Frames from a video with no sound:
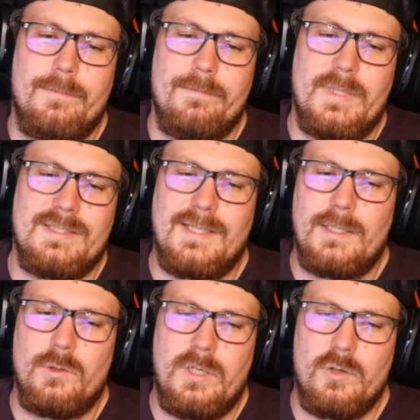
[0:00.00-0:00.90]
Inside
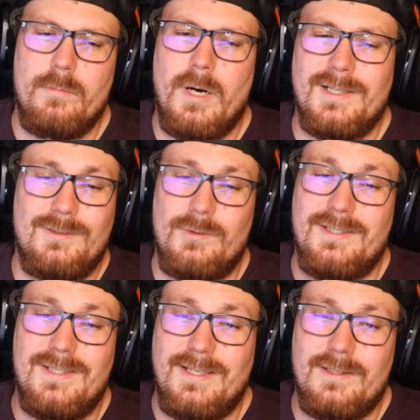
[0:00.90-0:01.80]
your gearbox, you
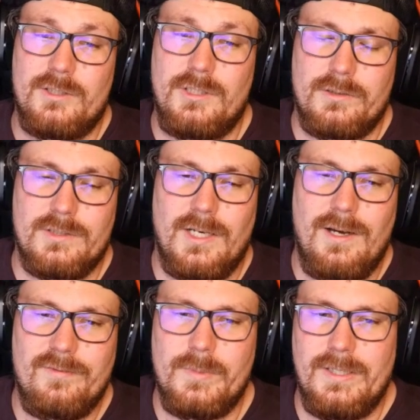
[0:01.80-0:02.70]
can take the shields
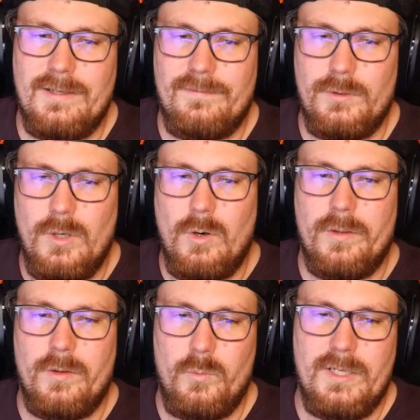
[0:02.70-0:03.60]
off, but if you go
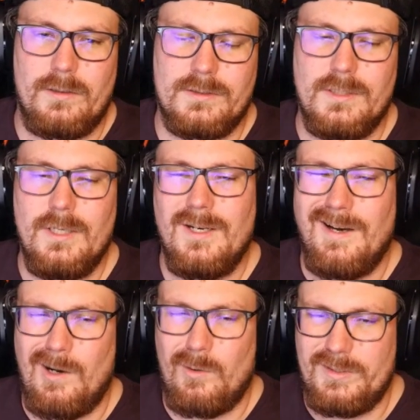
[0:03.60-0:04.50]
on the wheels,
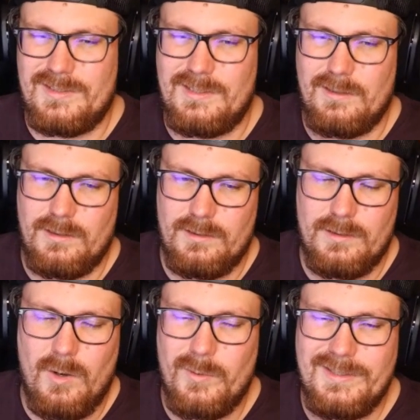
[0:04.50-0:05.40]

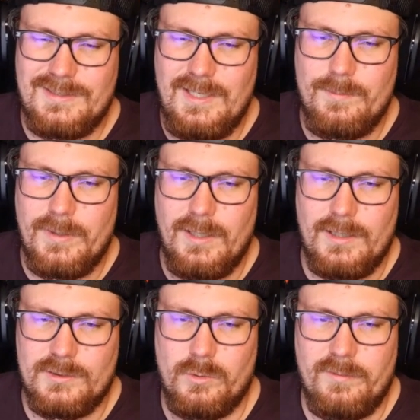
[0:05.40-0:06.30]
always keep a
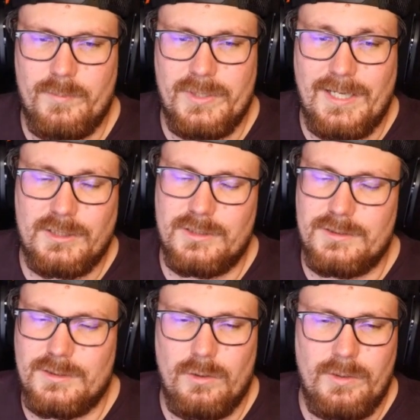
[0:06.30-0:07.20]
sort of
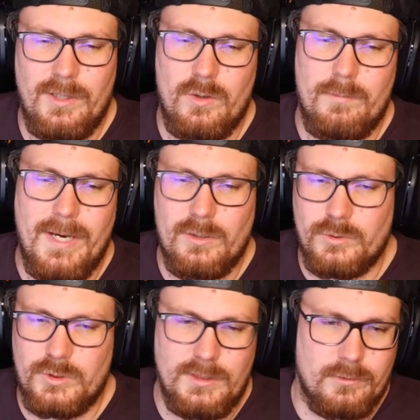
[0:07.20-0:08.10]
protection. So either a metal
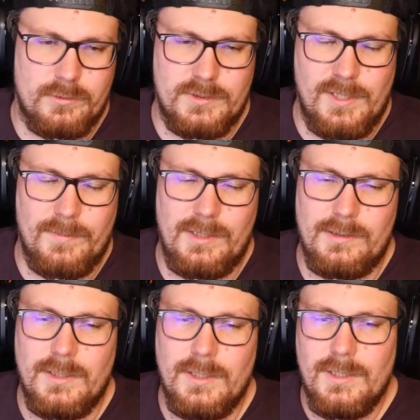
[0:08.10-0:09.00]
shield or something
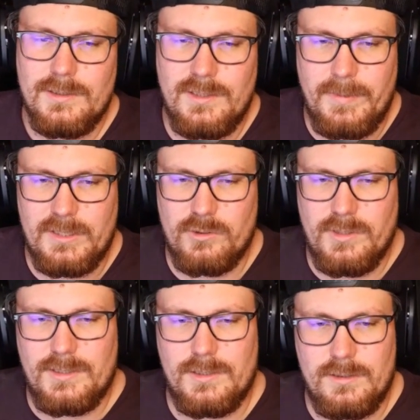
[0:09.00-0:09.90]
to make sure
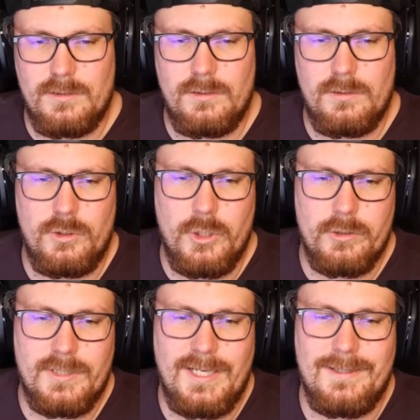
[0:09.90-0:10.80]
that
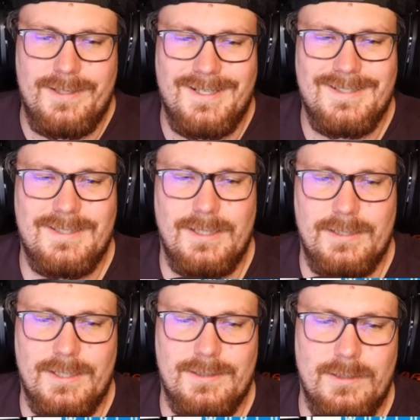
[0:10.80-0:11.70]
dirt and dust
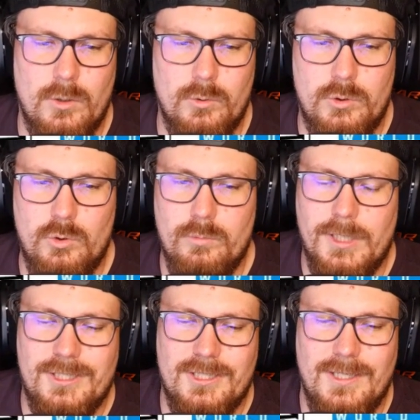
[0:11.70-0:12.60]
doesn't go too much